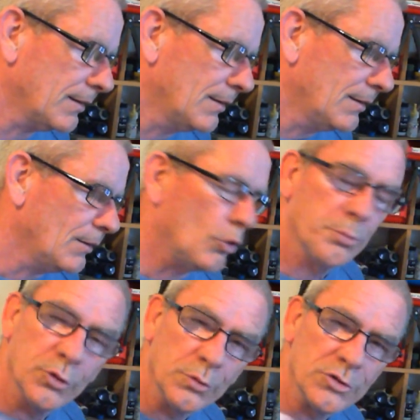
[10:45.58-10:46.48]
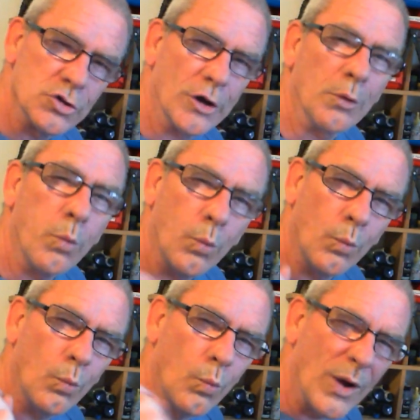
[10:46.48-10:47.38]
hope you enjoy
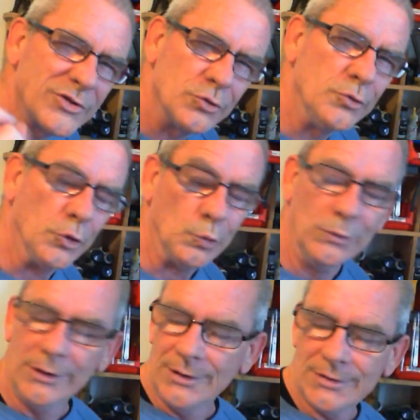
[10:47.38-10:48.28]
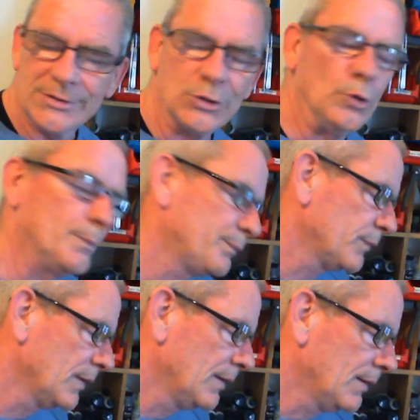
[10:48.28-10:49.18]
what you do. So,
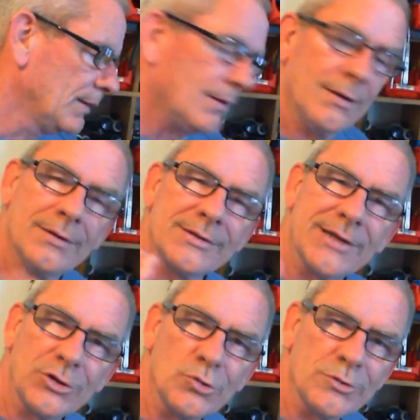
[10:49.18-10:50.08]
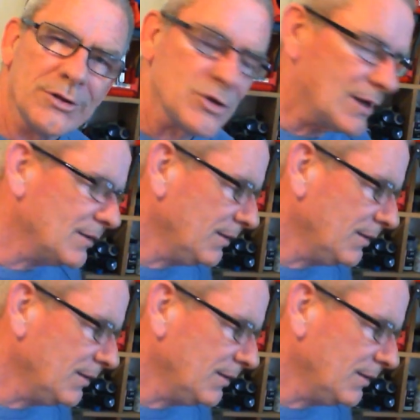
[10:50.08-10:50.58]
stay tuned to the channel